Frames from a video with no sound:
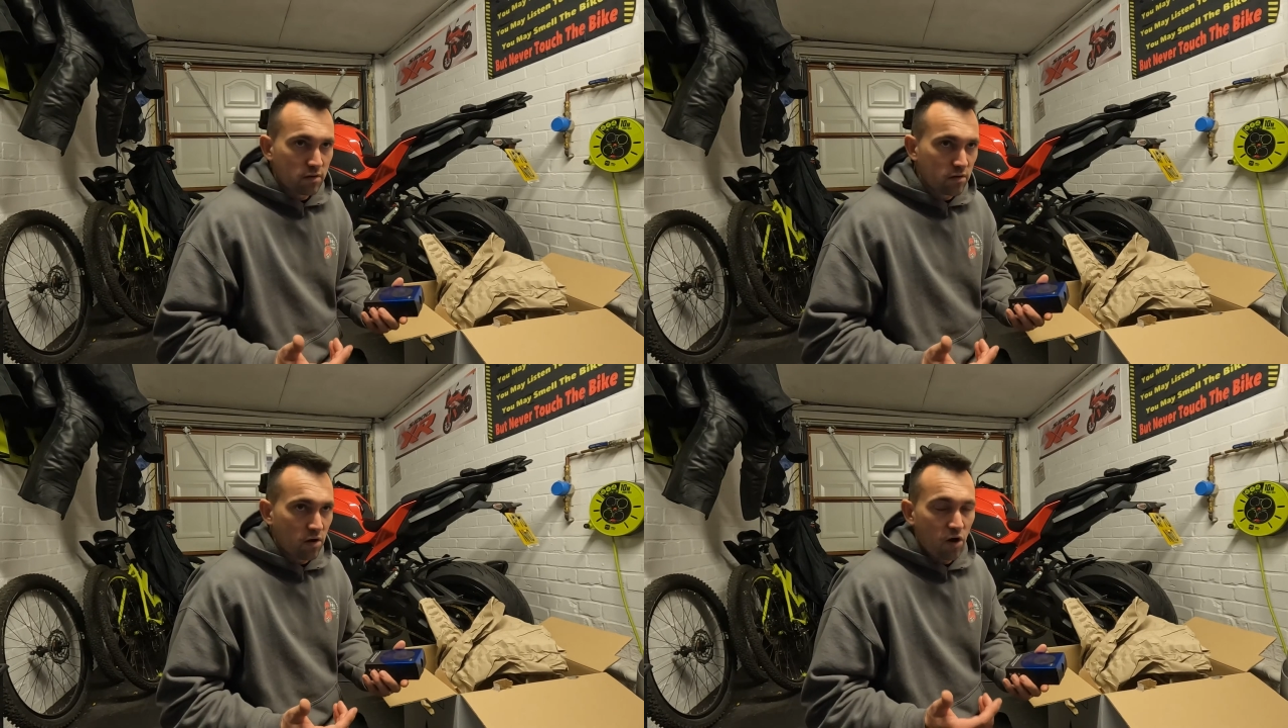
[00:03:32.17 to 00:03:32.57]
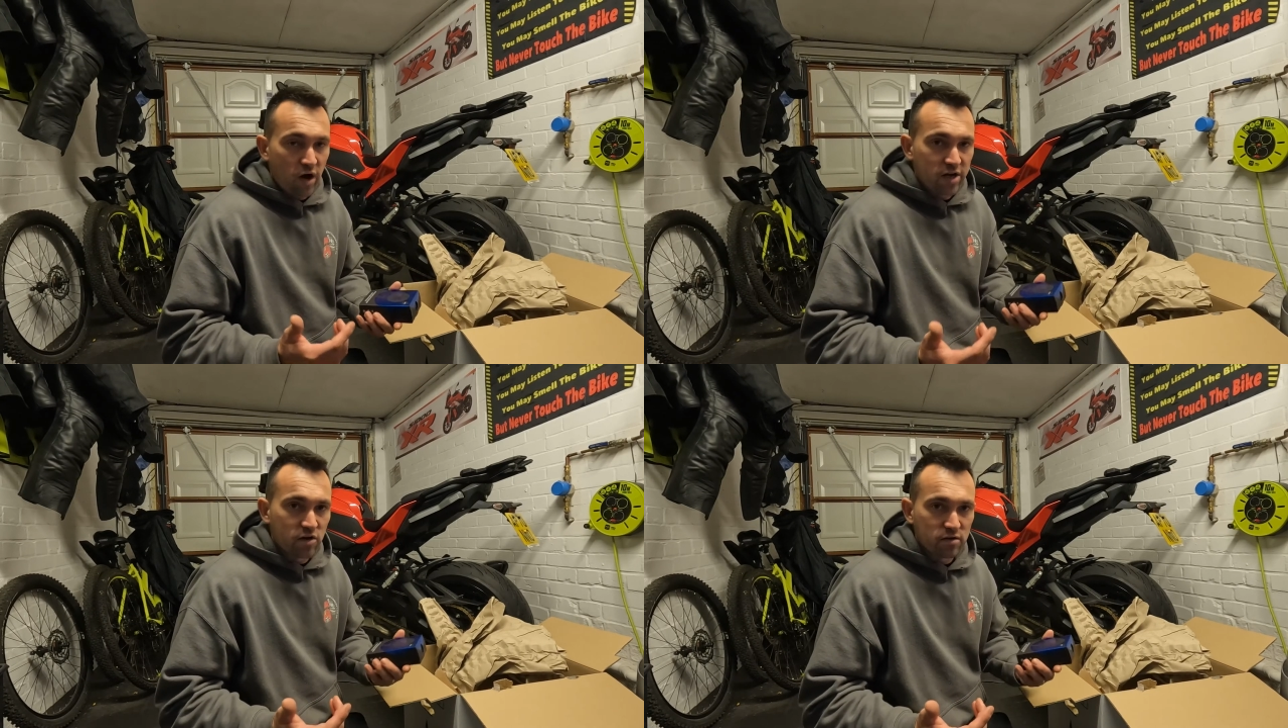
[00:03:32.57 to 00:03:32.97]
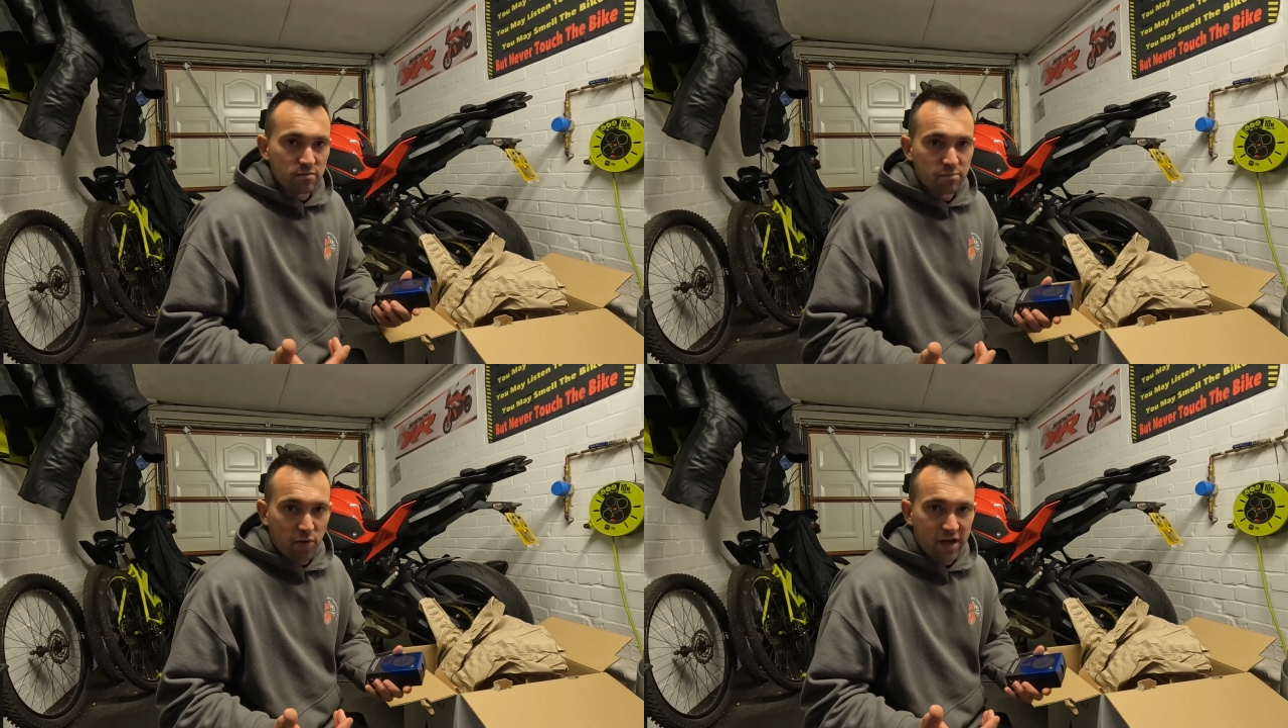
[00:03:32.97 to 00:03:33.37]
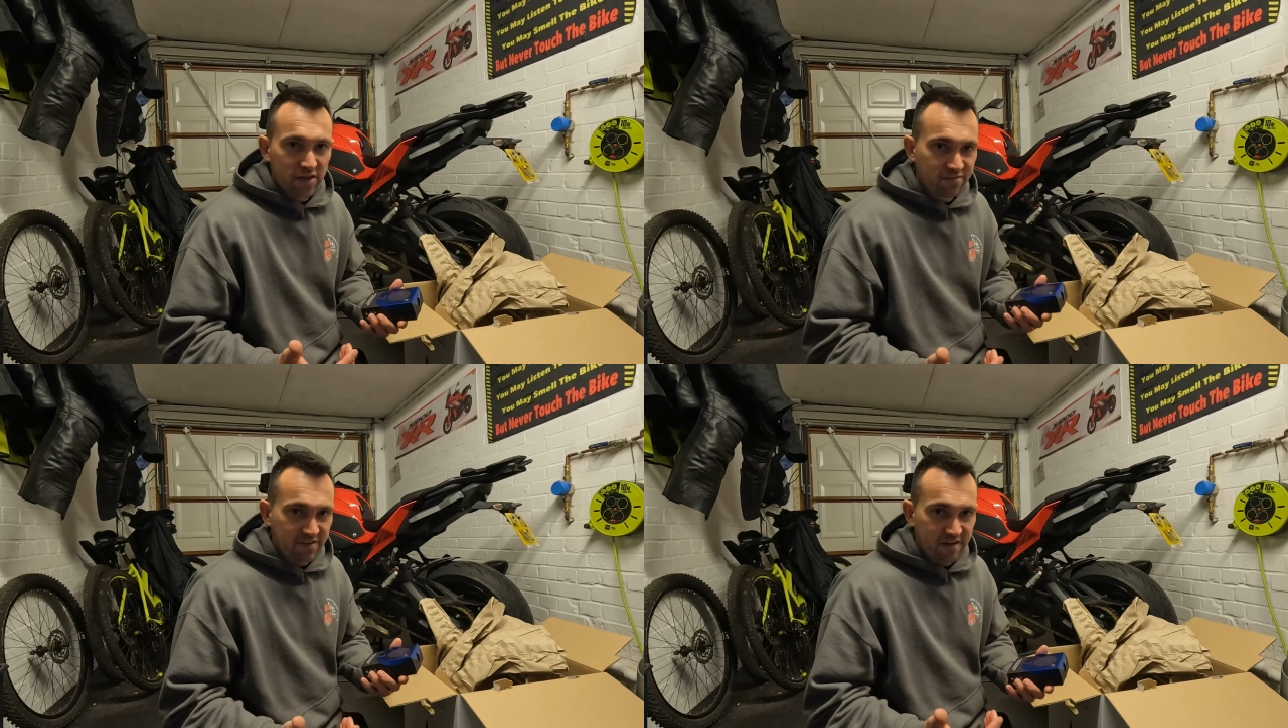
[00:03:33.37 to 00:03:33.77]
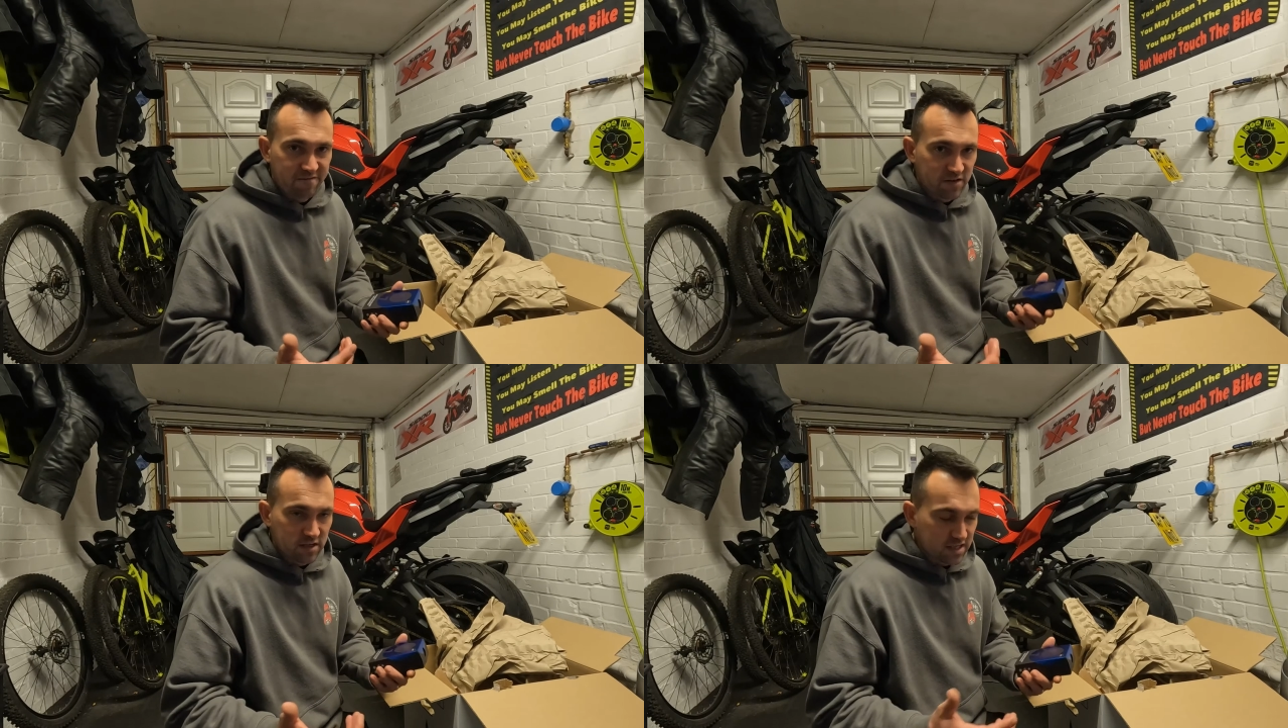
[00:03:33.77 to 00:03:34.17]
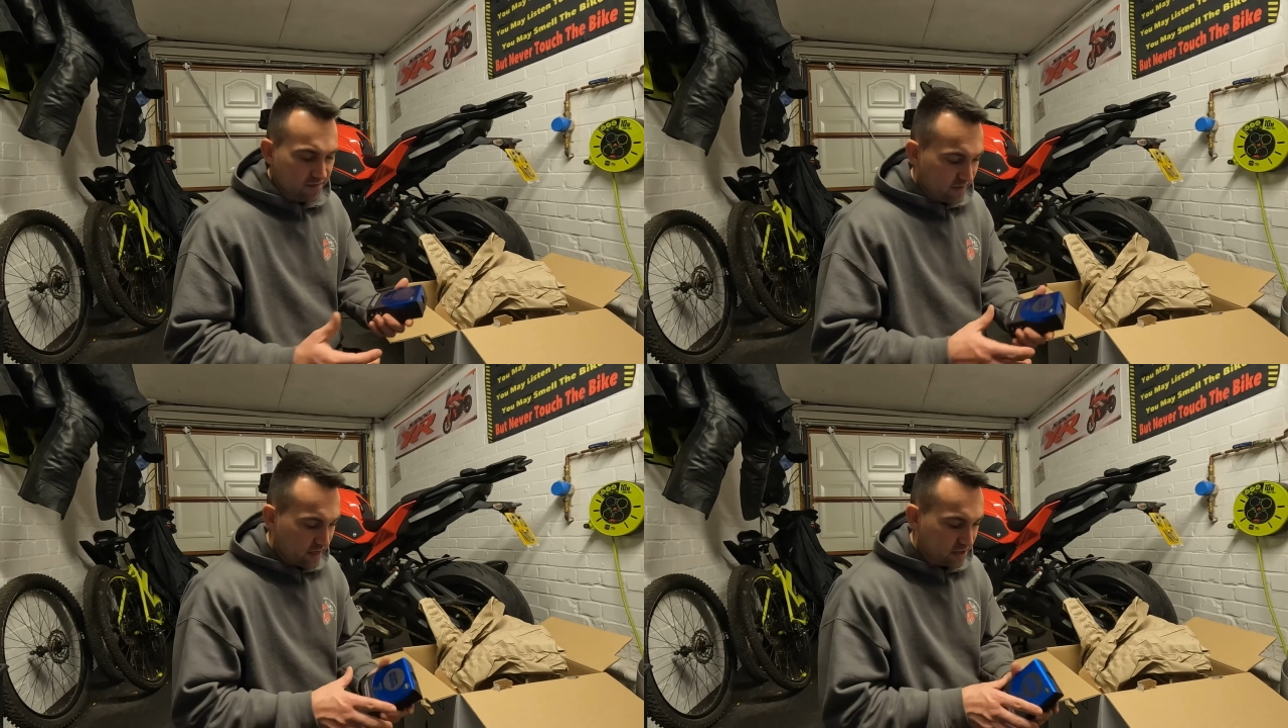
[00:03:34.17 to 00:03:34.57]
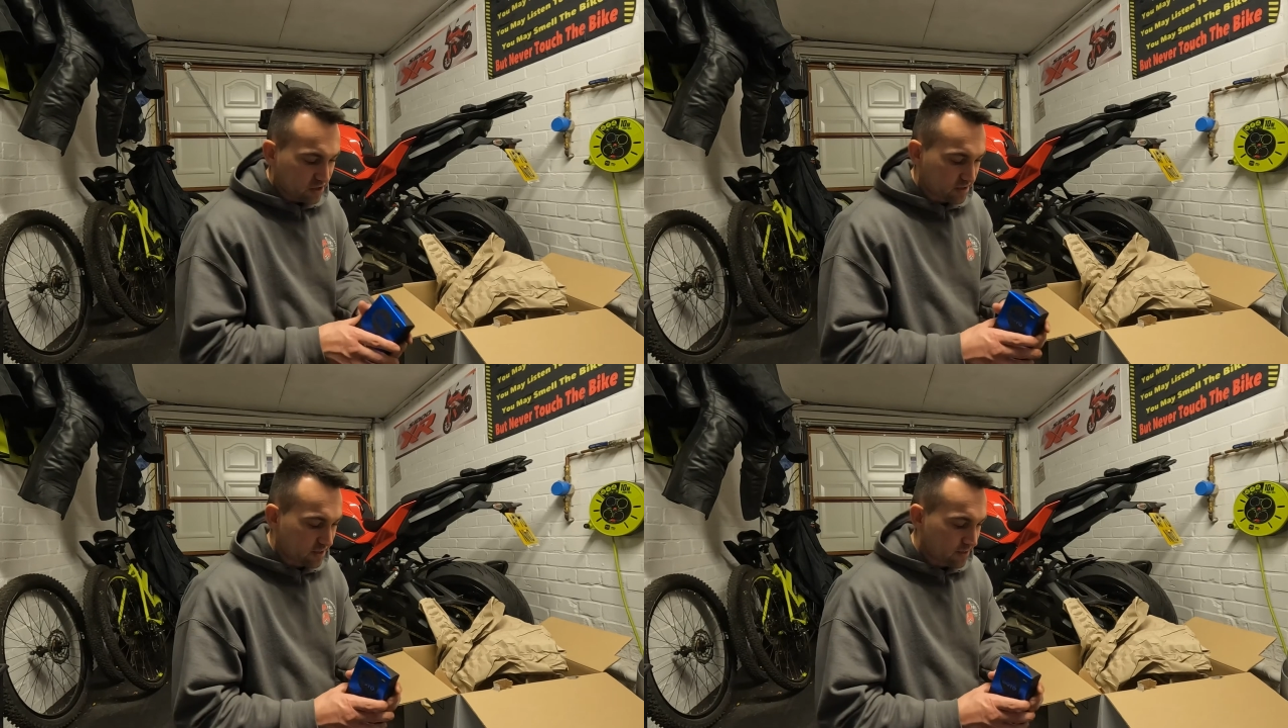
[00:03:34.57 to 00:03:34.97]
high on bike theft and stuff like that.